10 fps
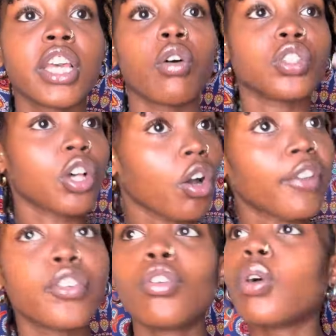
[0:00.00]
They're going to talk
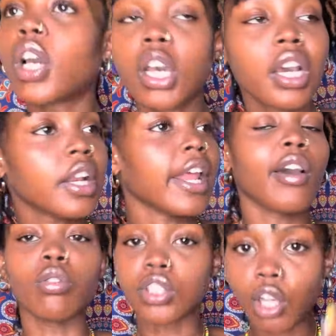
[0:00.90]
if you're doing good and they're
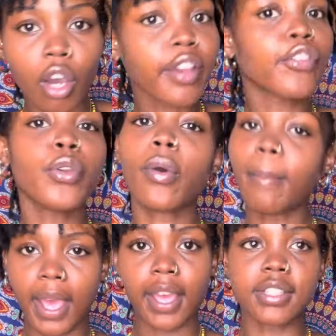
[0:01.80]
going to talk if you're doing
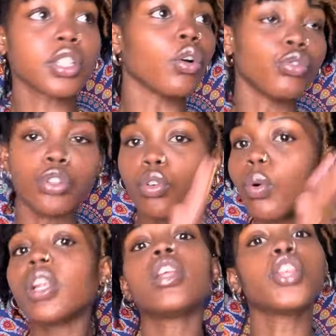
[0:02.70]
bad. So do
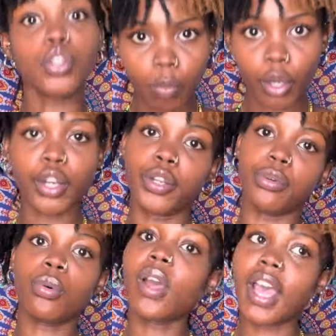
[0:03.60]
what you want to
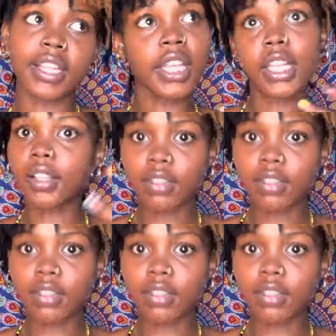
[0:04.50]
do at the end of